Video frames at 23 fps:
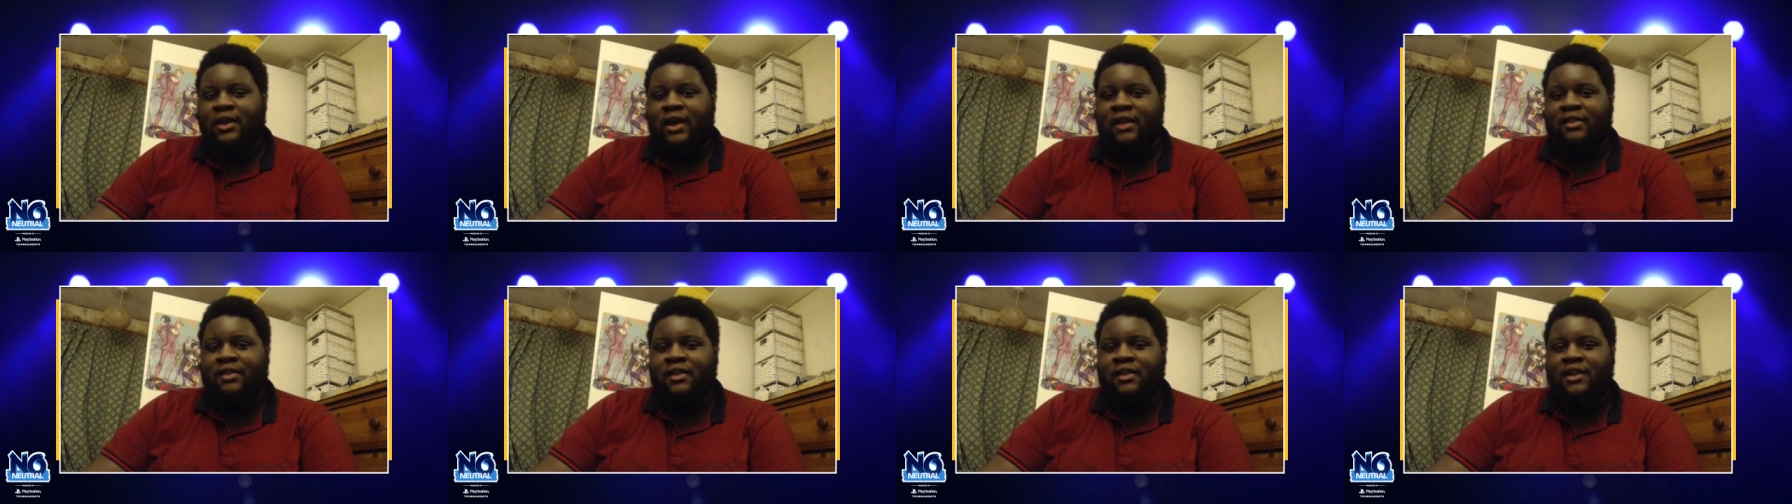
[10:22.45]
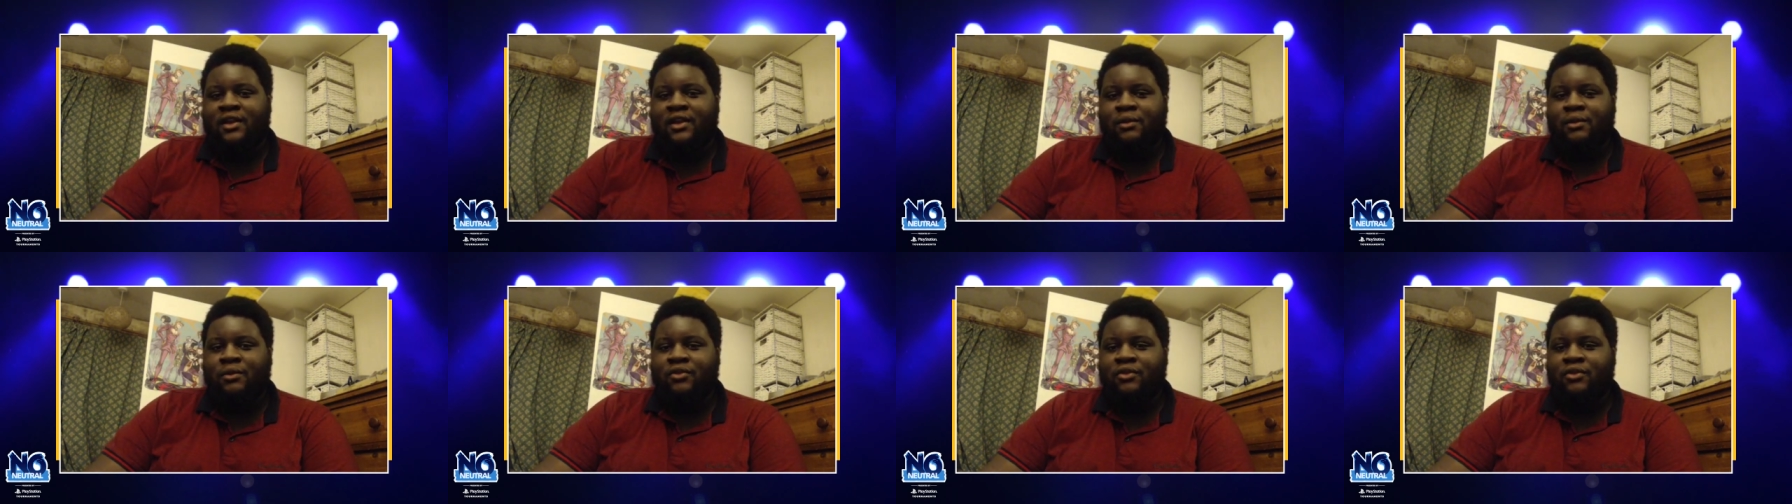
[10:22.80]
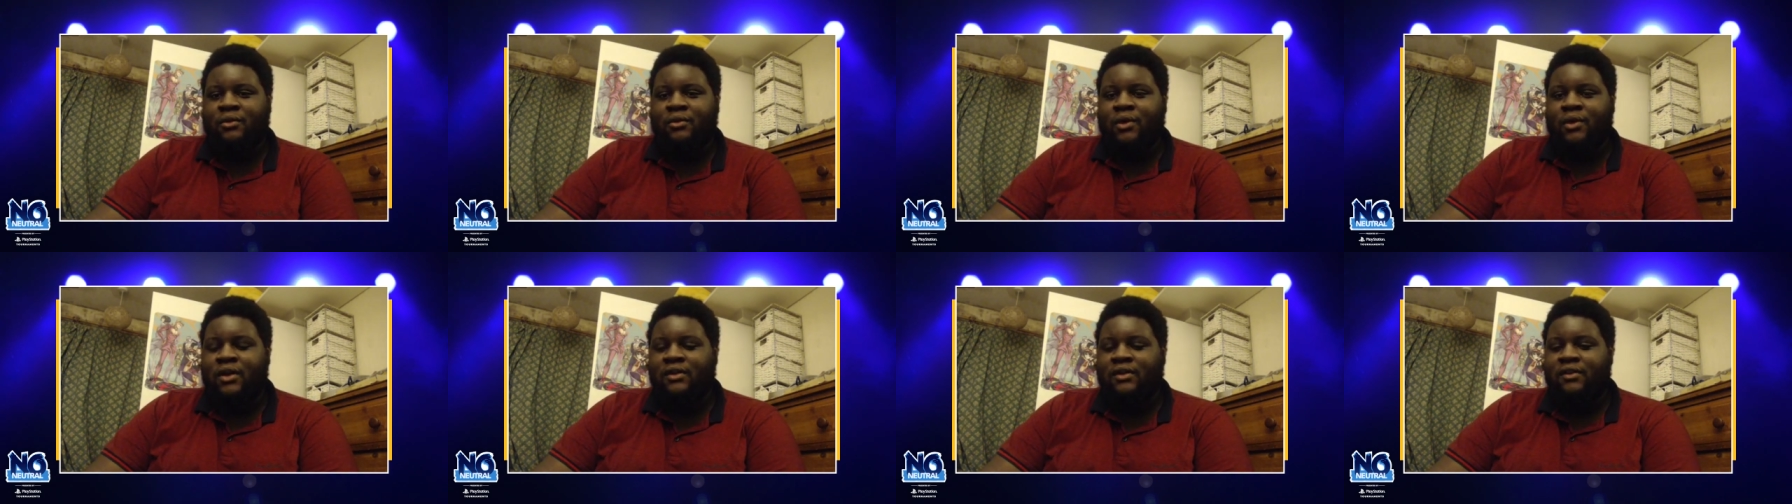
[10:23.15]
I think it was
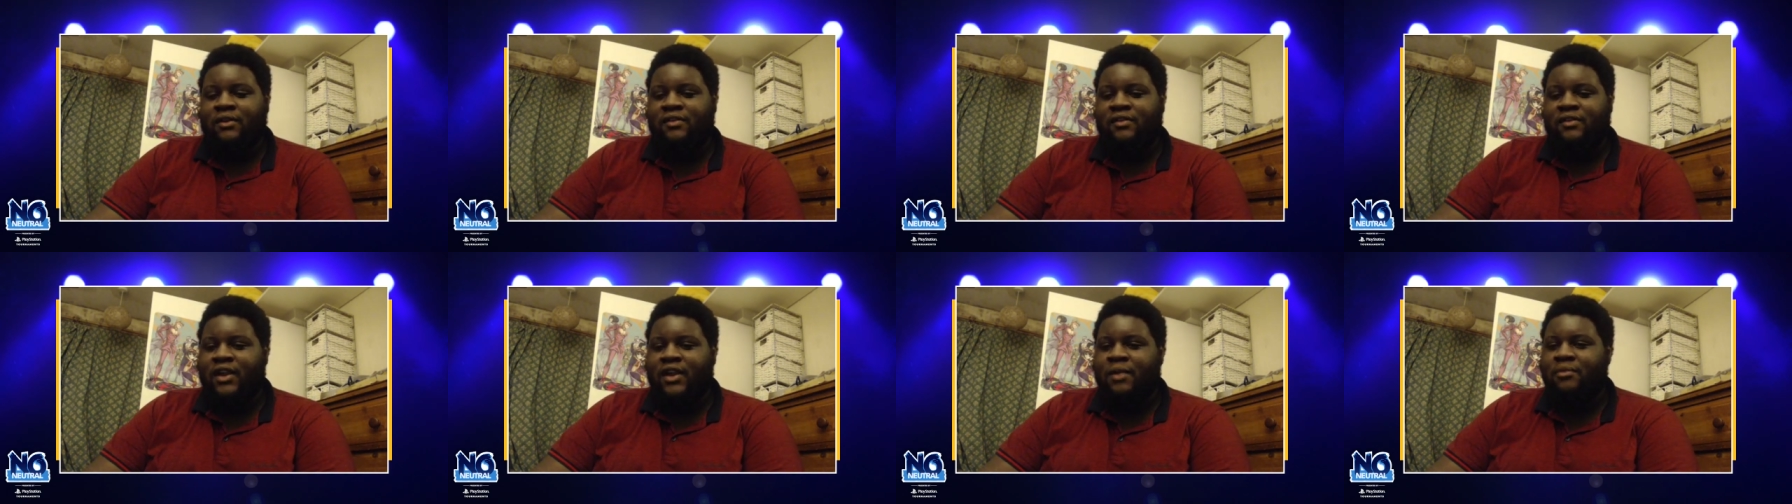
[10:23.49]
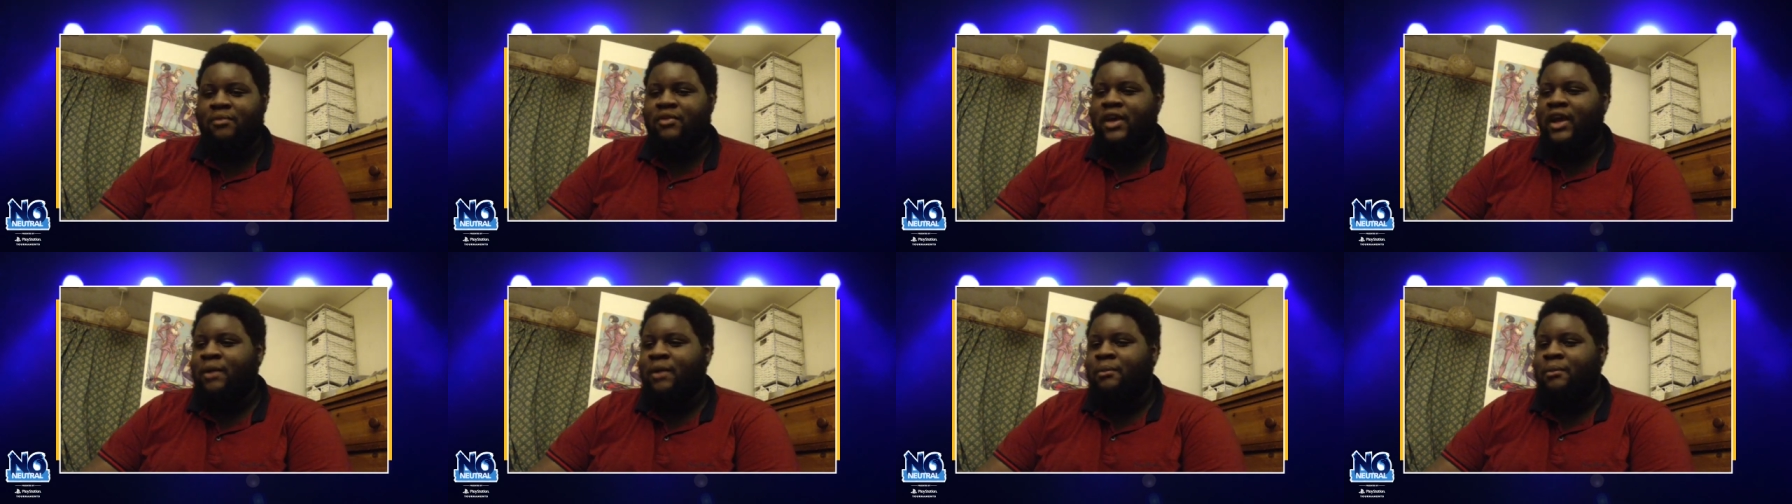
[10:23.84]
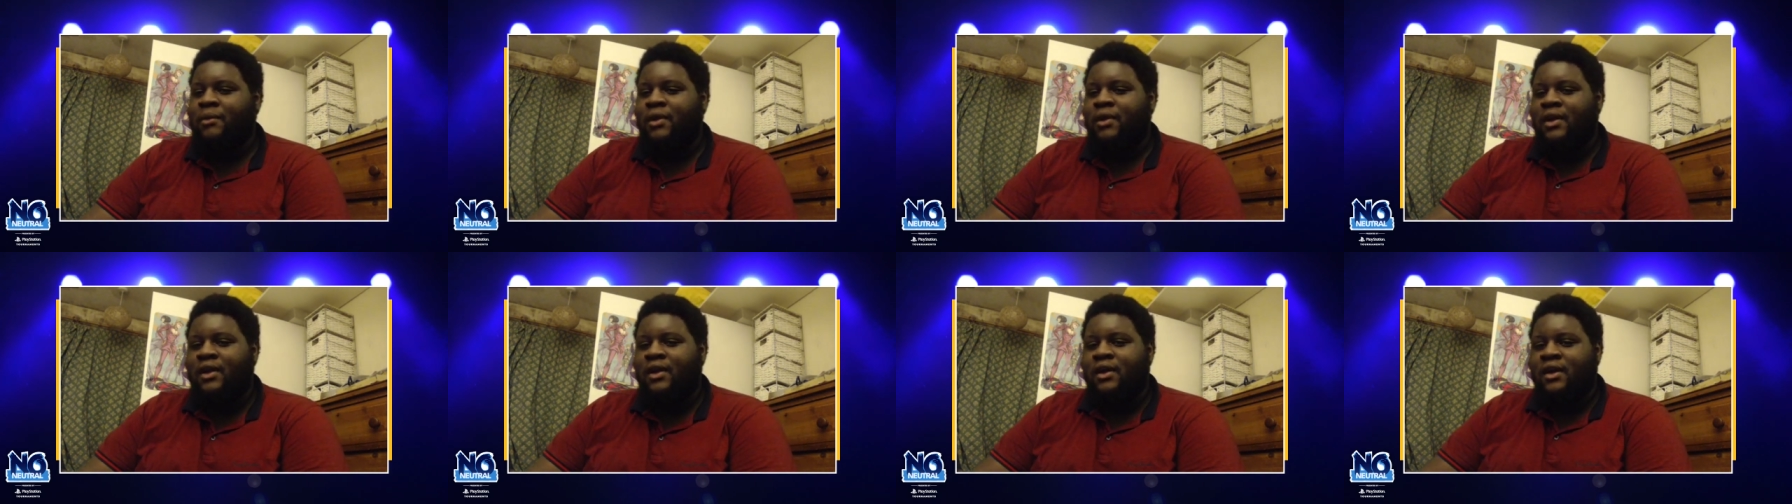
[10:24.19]
around the same time
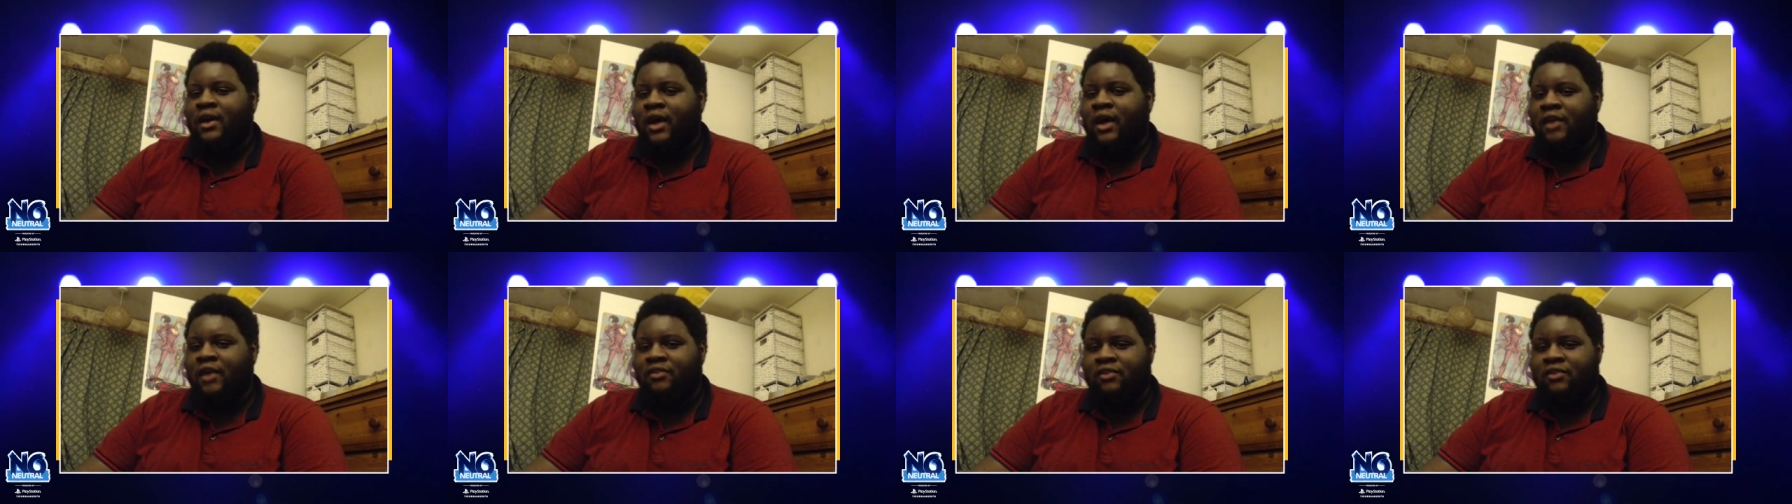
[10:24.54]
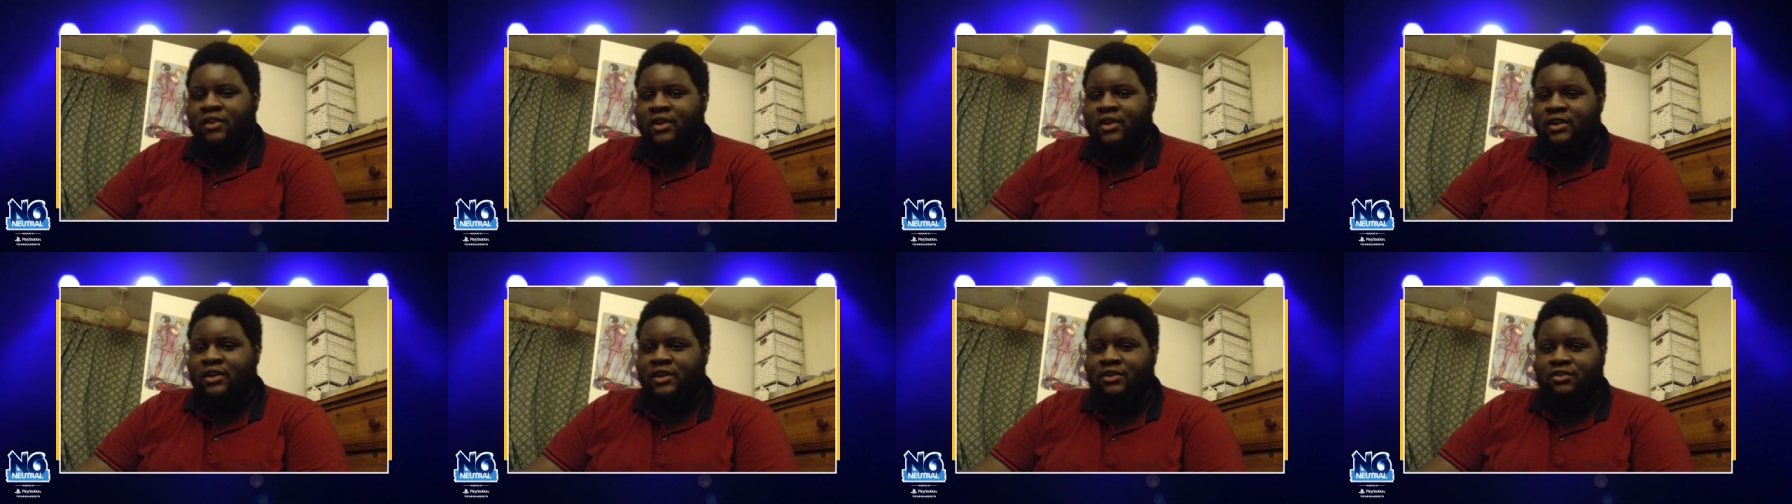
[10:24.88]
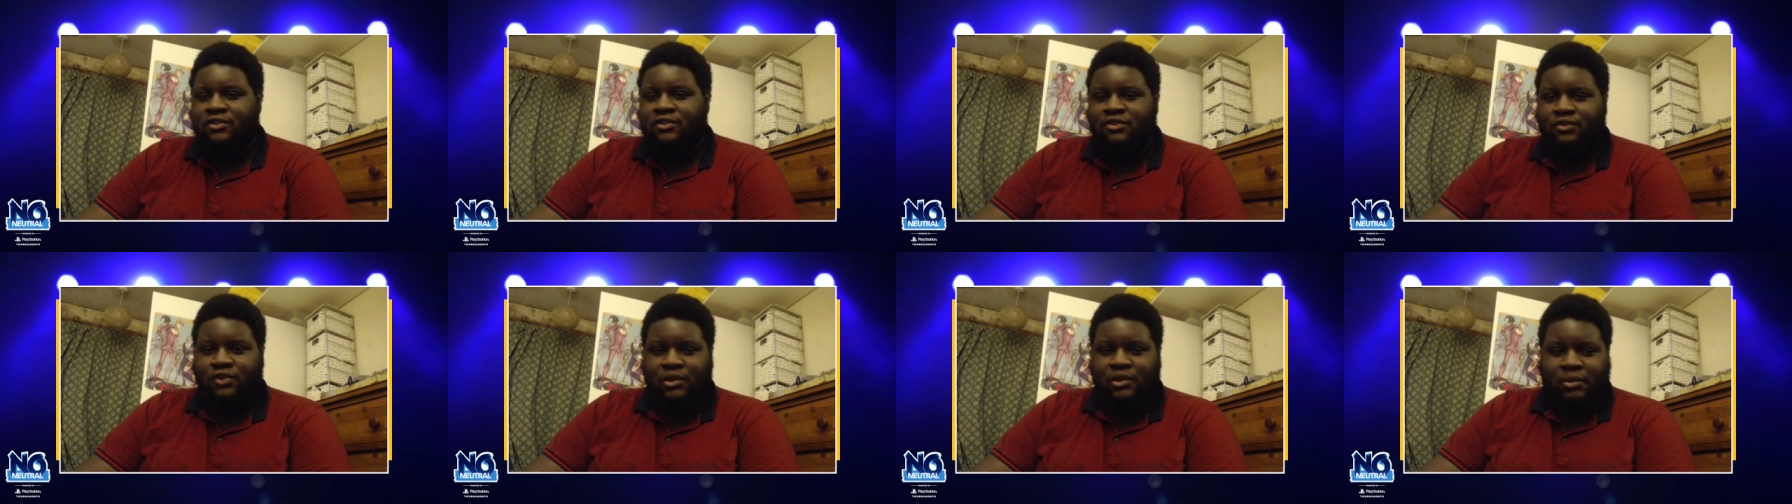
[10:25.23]
I started
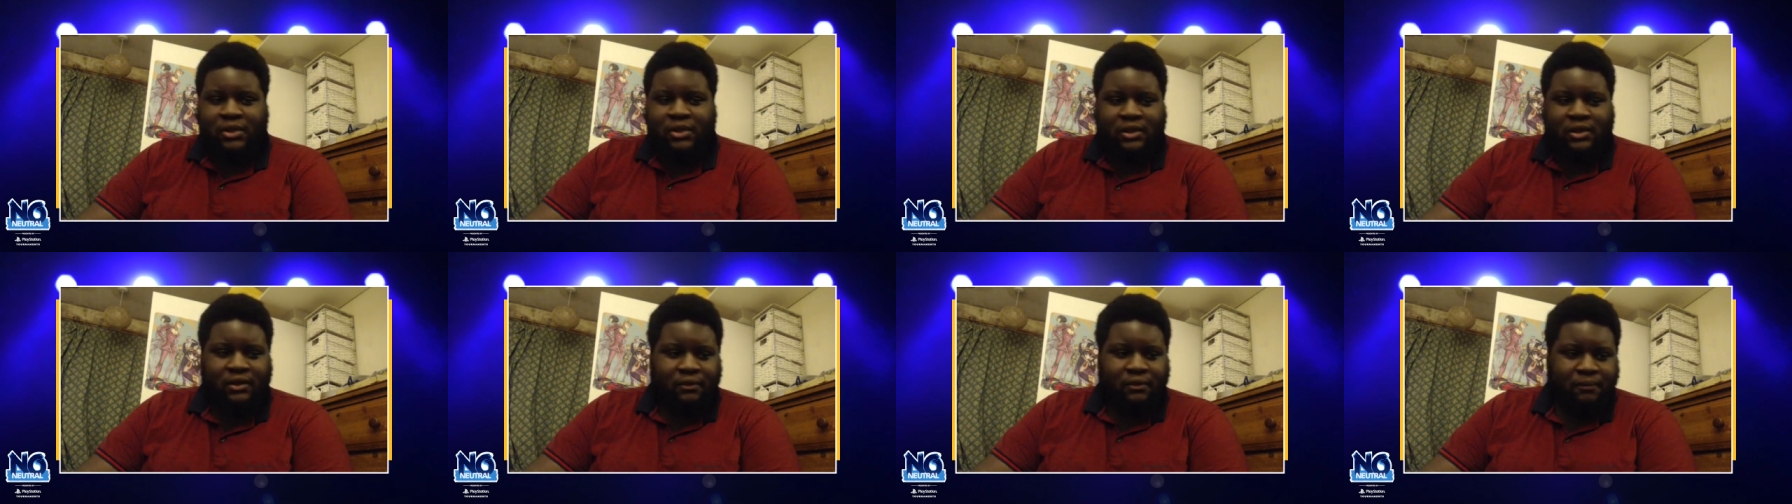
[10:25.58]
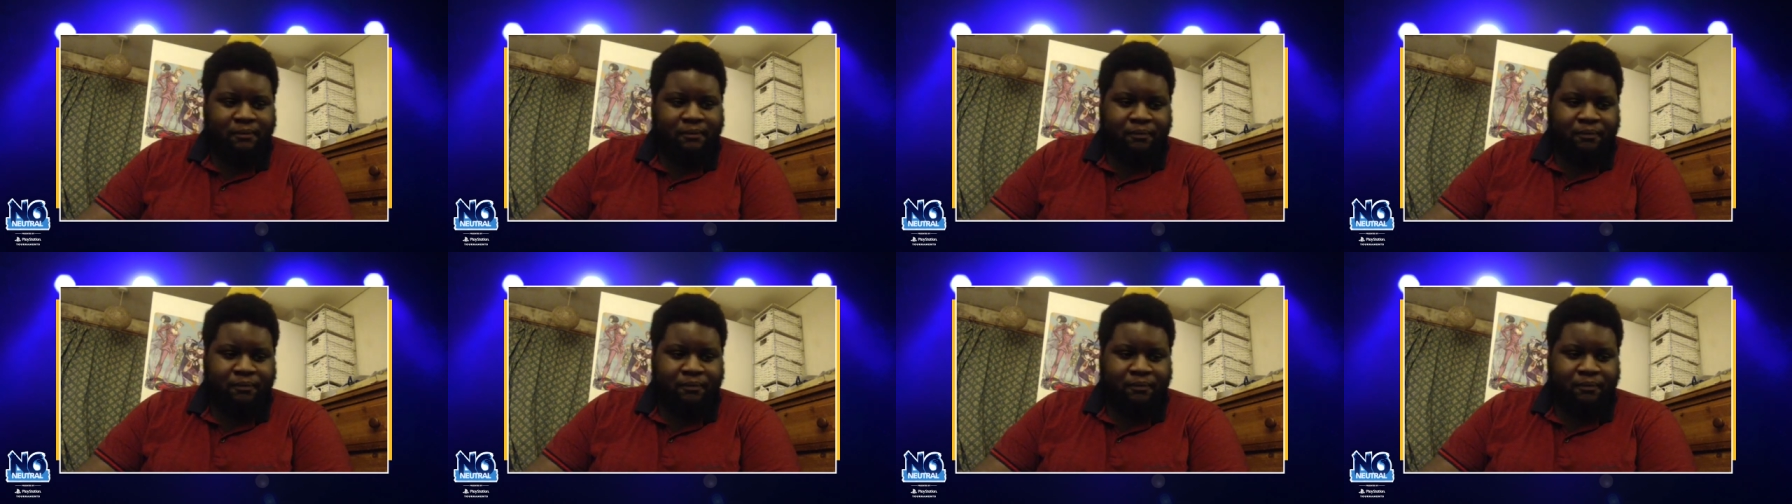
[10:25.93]
streaming.